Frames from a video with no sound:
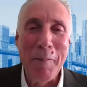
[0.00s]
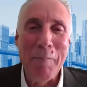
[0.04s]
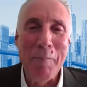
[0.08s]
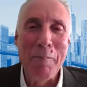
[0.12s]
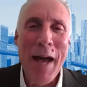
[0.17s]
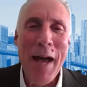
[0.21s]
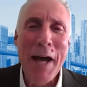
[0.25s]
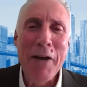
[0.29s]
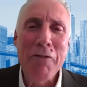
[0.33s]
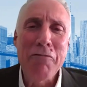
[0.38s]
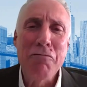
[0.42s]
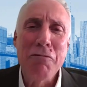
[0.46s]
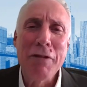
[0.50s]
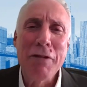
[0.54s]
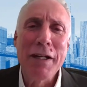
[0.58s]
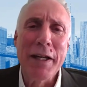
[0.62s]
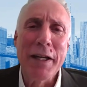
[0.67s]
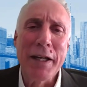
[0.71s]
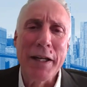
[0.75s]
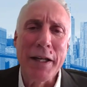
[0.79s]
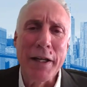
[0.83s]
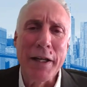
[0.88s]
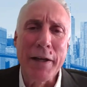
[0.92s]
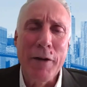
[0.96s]
Matt
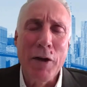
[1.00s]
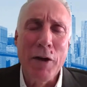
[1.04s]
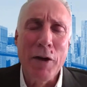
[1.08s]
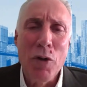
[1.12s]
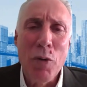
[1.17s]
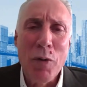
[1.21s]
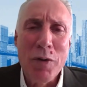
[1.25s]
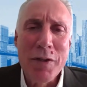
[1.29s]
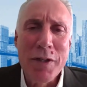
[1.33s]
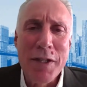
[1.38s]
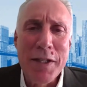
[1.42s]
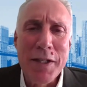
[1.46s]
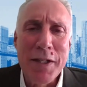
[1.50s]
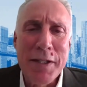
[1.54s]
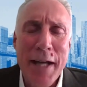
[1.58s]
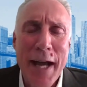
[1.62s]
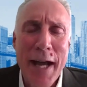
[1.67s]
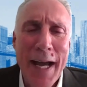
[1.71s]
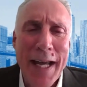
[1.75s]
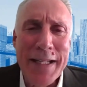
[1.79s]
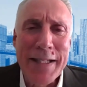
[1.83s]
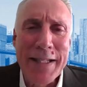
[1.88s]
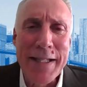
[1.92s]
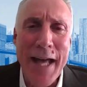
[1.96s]
Ridley, who was a
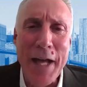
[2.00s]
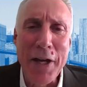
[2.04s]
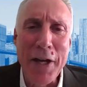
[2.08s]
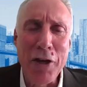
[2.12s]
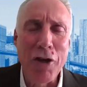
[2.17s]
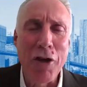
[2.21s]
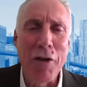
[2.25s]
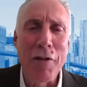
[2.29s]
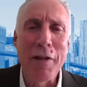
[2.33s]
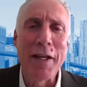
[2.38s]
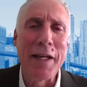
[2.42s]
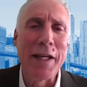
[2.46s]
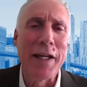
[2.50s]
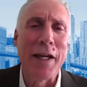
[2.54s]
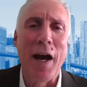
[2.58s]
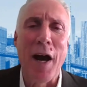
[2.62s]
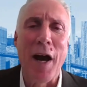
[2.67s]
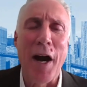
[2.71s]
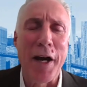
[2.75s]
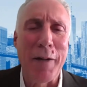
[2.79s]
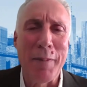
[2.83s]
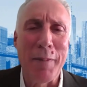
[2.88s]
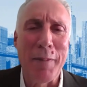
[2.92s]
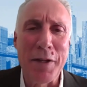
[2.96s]
science editor of The
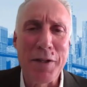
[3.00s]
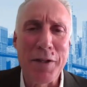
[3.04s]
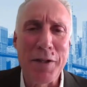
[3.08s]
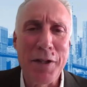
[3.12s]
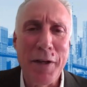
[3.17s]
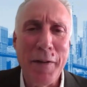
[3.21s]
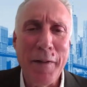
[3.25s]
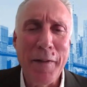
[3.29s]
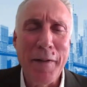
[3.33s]
Economist,